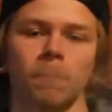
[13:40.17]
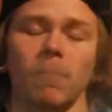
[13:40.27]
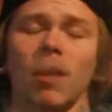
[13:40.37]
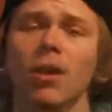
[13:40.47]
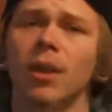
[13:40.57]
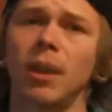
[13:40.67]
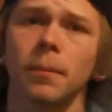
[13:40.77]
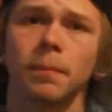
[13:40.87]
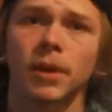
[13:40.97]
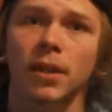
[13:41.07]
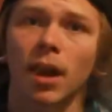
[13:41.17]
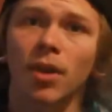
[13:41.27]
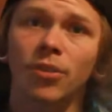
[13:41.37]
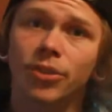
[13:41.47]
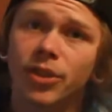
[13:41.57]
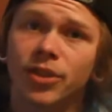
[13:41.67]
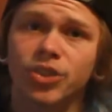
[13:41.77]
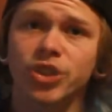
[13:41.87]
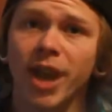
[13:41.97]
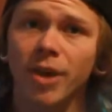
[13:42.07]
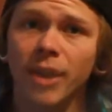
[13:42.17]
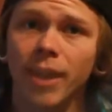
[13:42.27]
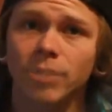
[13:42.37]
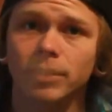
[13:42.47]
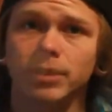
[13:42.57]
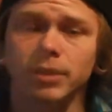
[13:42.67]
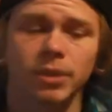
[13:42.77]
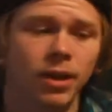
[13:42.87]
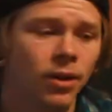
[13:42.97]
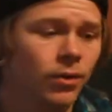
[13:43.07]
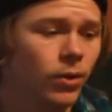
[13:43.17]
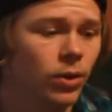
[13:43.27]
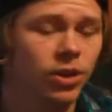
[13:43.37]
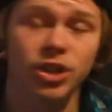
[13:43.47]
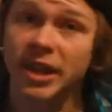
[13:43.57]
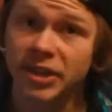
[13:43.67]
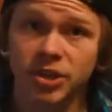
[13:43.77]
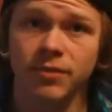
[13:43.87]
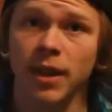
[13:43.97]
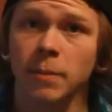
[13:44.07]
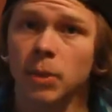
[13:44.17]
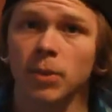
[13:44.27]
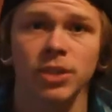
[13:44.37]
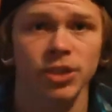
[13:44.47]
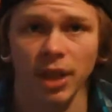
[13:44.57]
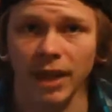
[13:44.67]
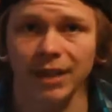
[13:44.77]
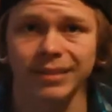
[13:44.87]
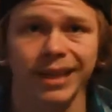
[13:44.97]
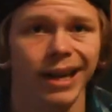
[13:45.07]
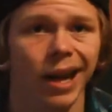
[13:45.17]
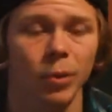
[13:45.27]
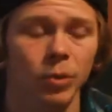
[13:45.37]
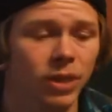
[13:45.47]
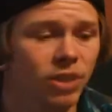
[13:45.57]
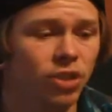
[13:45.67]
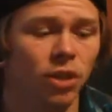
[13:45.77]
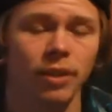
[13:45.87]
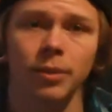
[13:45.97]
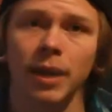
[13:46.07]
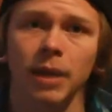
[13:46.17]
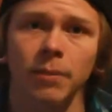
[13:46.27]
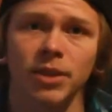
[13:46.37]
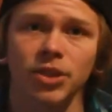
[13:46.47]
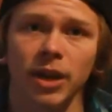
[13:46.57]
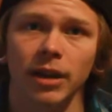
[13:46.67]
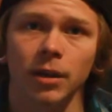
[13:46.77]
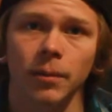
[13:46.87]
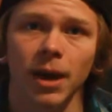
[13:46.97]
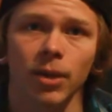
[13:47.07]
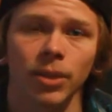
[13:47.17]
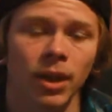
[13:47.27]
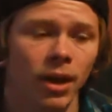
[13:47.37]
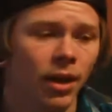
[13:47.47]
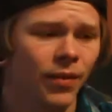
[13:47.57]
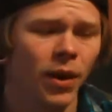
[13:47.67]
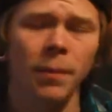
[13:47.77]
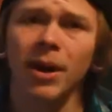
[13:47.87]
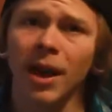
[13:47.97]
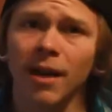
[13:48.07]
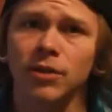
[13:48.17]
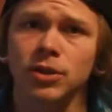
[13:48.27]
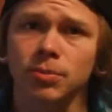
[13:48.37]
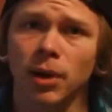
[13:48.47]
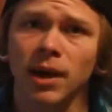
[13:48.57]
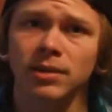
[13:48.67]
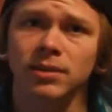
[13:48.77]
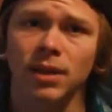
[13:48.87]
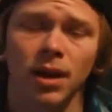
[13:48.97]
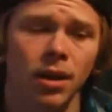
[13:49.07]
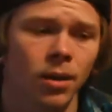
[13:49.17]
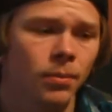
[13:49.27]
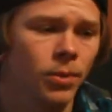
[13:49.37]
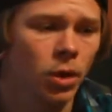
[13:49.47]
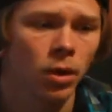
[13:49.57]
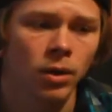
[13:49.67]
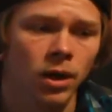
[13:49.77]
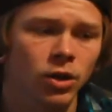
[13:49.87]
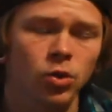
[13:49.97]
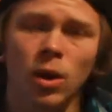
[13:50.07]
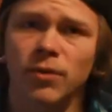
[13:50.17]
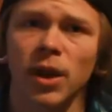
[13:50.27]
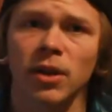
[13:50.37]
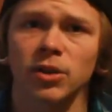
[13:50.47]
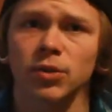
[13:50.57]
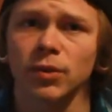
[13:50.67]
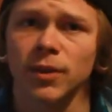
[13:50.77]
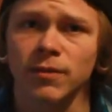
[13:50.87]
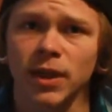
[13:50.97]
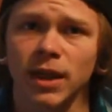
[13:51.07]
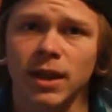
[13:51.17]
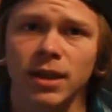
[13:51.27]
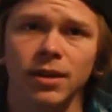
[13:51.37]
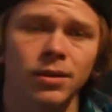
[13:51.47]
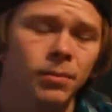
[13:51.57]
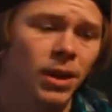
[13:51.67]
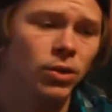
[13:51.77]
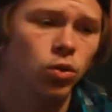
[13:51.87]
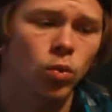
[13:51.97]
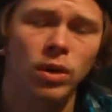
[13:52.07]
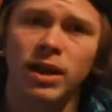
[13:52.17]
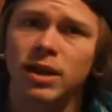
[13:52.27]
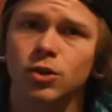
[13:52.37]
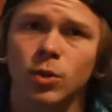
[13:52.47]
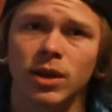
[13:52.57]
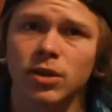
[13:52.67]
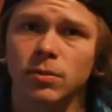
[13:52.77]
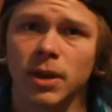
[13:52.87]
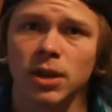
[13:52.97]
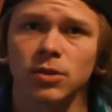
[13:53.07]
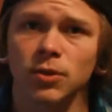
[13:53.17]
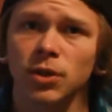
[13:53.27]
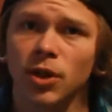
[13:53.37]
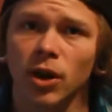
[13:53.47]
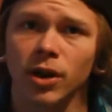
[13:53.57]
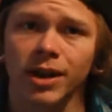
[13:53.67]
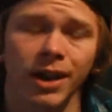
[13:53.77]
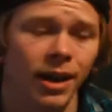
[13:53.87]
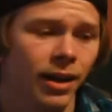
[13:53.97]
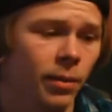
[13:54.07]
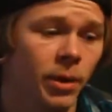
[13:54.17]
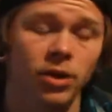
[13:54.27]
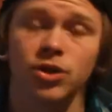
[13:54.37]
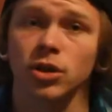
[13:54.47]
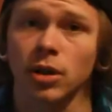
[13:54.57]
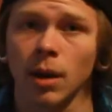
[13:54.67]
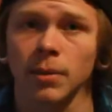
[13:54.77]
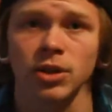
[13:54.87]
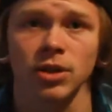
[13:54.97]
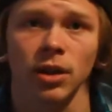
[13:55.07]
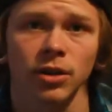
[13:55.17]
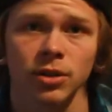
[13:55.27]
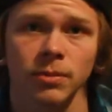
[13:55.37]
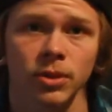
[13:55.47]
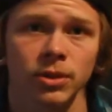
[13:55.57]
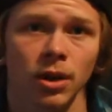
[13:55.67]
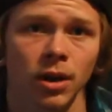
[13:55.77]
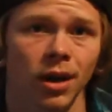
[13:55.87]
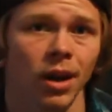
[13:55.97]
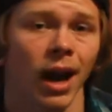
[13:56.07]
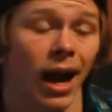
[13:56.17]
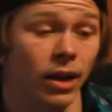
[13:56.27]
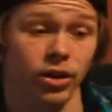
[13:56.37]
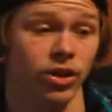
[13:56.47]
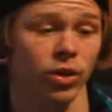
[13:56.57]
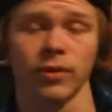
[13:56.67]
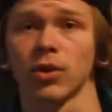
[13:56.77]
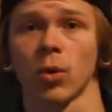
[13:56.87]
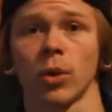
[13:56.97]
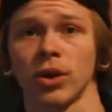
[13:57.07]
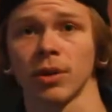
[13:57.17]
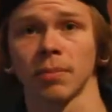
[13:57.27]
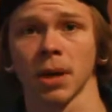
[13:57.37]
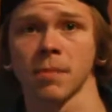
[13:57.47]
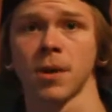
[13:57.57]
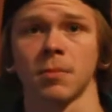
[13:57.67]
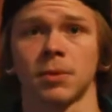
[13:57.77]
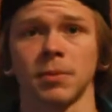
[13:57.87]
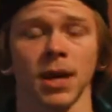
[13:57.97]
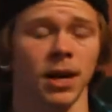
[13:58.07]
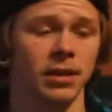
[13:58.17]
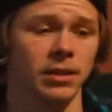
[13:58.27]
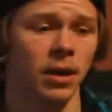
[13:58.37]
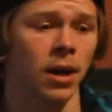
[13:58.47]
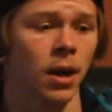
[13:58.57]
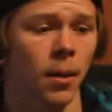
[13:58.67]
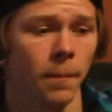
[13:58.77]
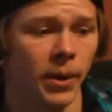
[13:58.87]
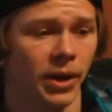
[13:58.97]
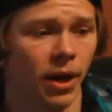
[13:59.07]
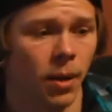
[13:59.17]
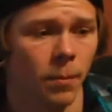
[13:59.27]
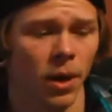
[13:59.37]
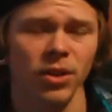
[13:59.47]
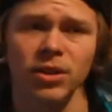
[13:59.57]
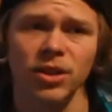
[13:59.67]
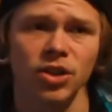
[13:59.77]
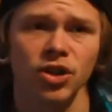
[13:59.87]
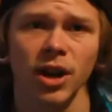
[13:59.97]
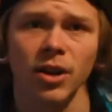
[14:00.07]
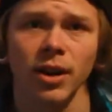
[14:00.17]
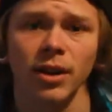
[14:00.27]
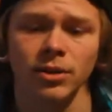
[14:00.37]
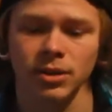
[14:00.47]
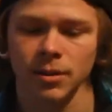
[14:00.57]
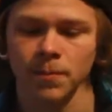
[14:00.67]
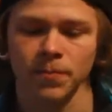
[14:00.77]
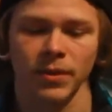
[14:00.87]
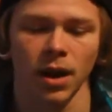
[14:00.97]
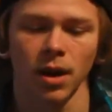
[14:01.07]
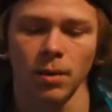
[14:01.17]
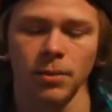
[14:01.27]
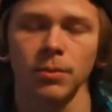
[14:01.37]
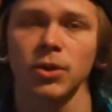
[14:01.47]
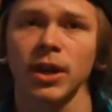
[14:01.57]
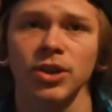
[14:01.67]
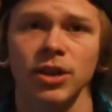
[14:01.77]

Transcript: Alright, but other than the shout outs for Shijin Vapor, which, like I said, I really strongly recommend checking them out. They're about average price, $12 for 15, about 20, 22 bucks for 30, and I'm not sure how much their 100 mils are. I actually don't even know where you can pick them up, to be honest. But other than the shout outs, the Mutation